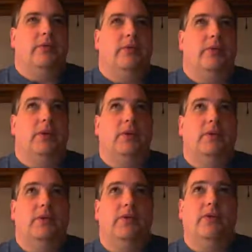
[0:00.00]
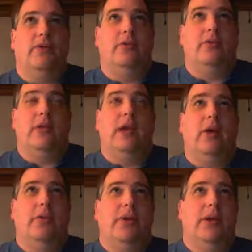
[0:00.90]
So this is the
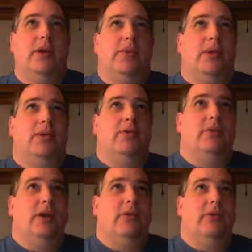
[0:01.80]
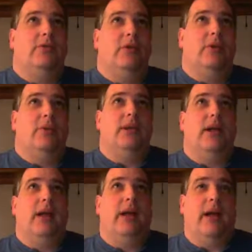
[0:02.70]
output pipe is data that's going
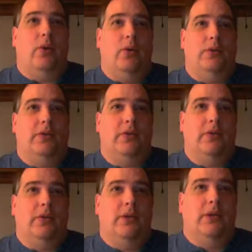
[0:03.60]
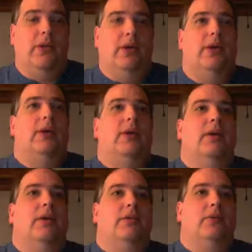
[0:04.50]
out.
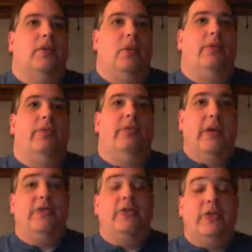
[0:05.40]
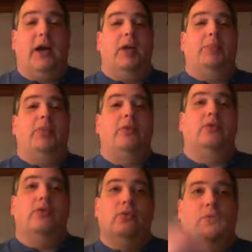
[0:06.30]
So this type
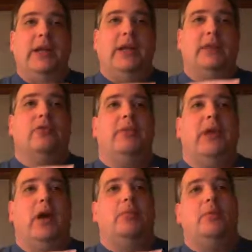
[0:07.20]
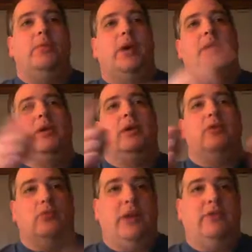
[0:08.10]
reads from the output pipe
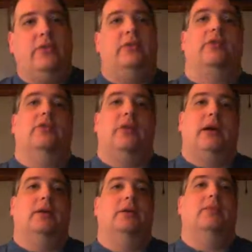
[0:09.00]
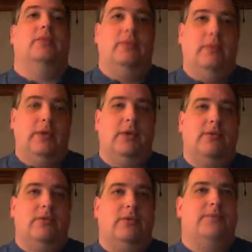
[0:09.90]
and writes it to the socket.
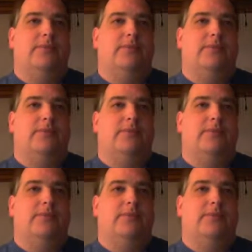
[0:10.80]
Yes.